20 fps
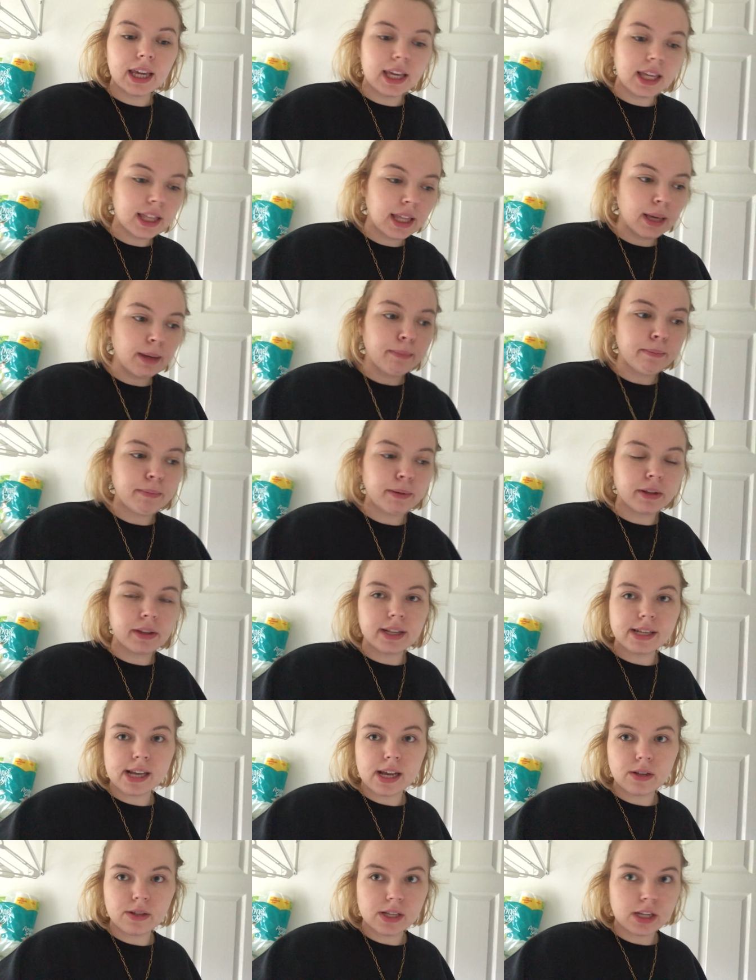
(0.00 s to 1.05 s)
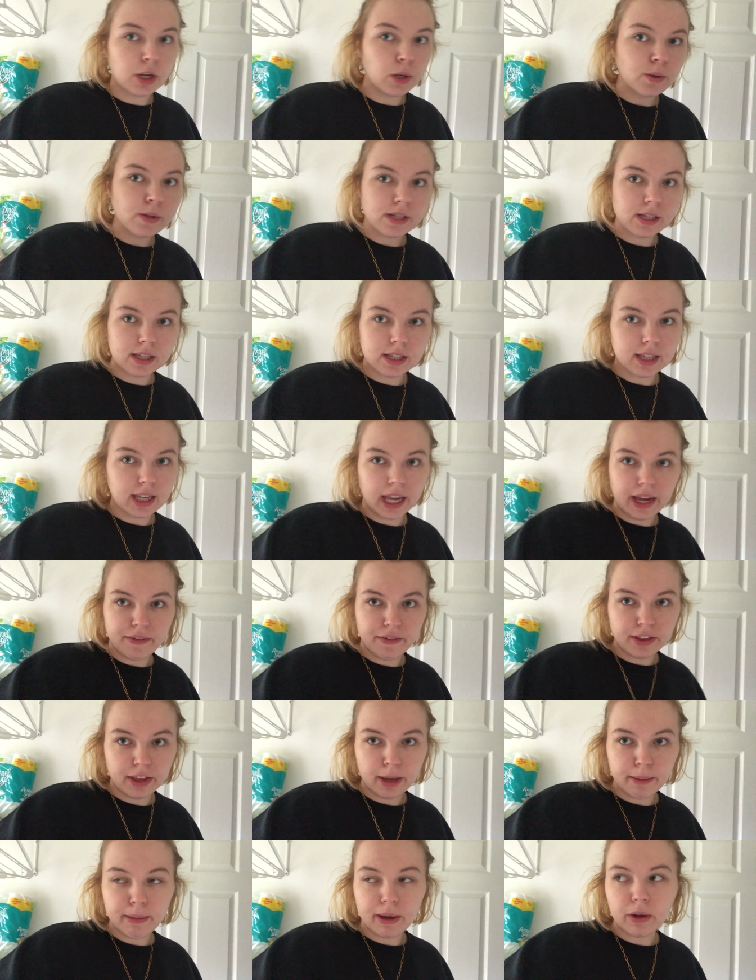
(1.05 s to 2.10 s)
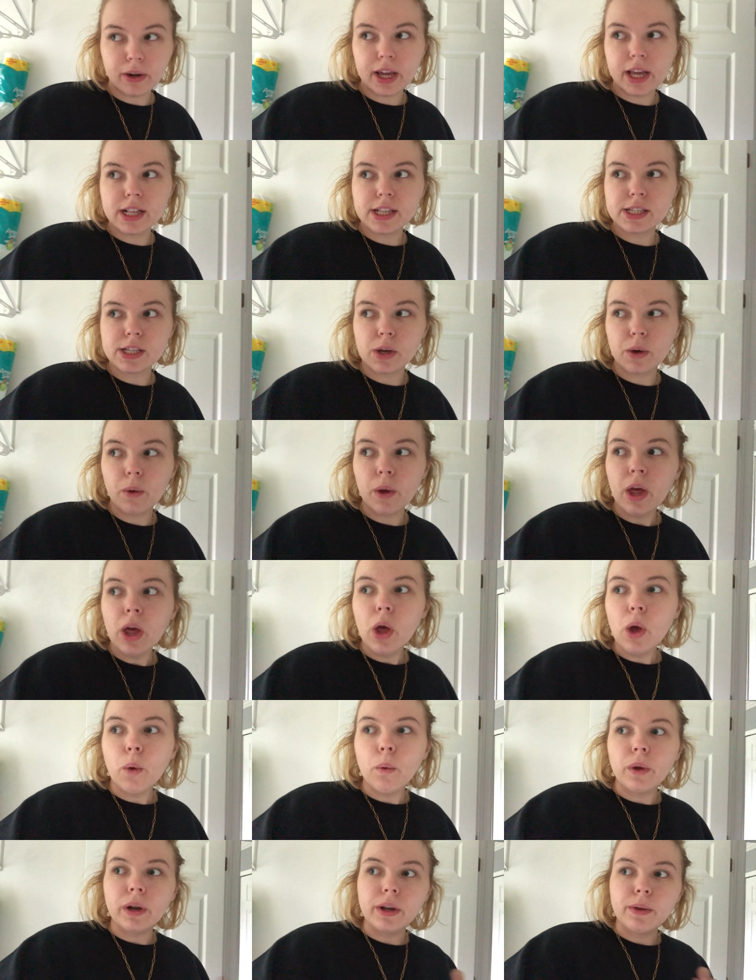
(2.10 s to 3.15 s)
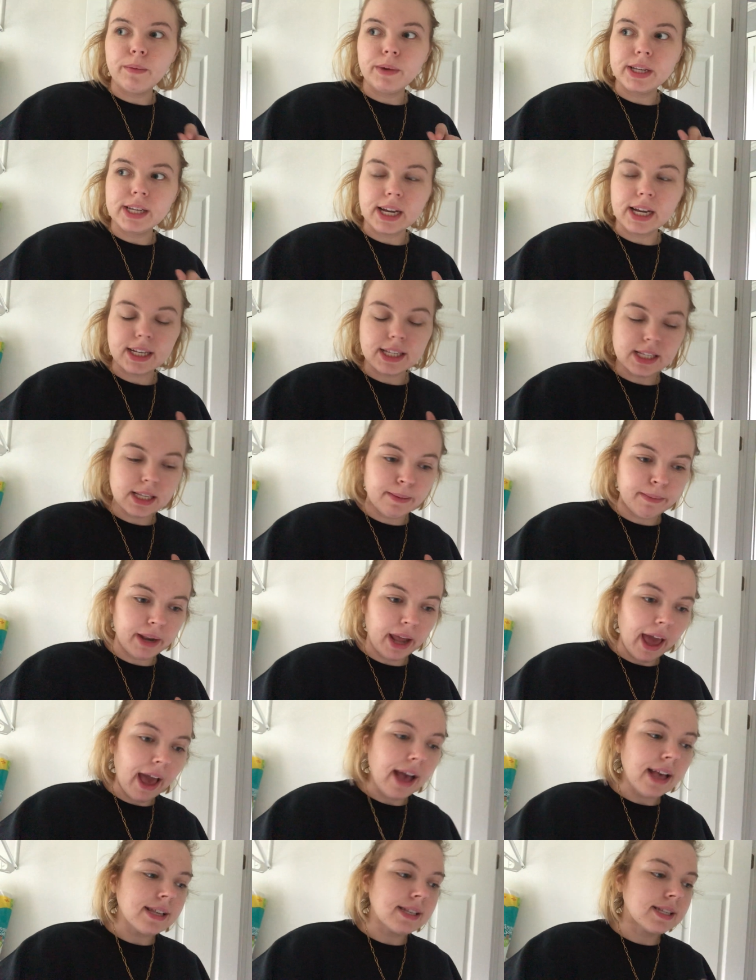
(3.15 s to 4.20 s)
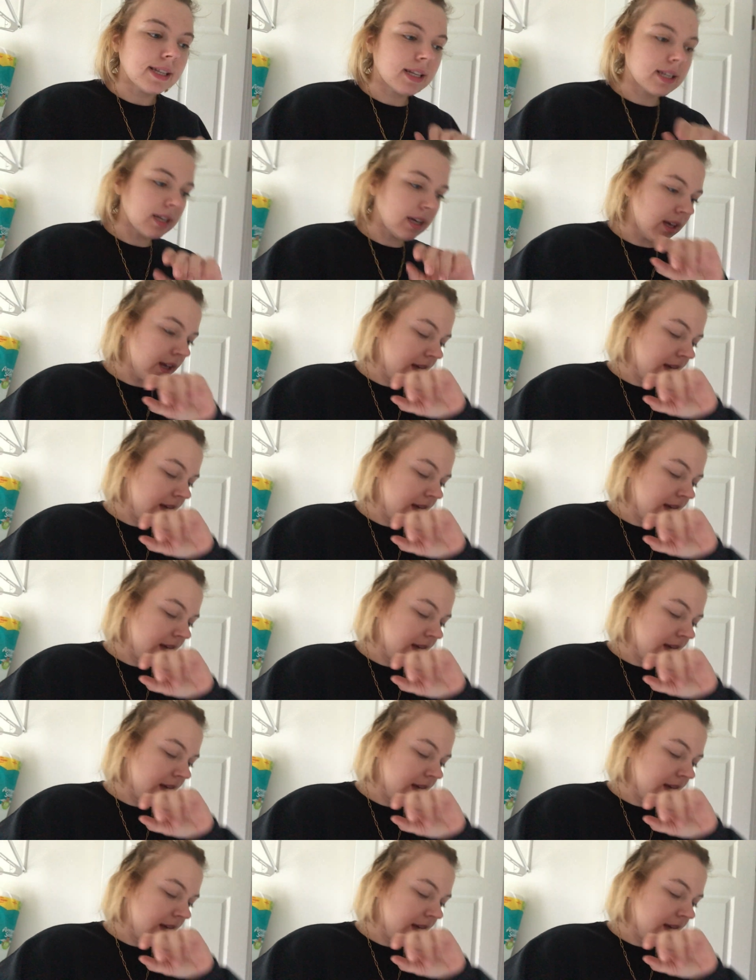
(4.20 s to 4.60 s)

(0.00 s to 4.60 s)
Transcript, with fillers: like built this house and knows like everything about it. And so when we texted him and asked,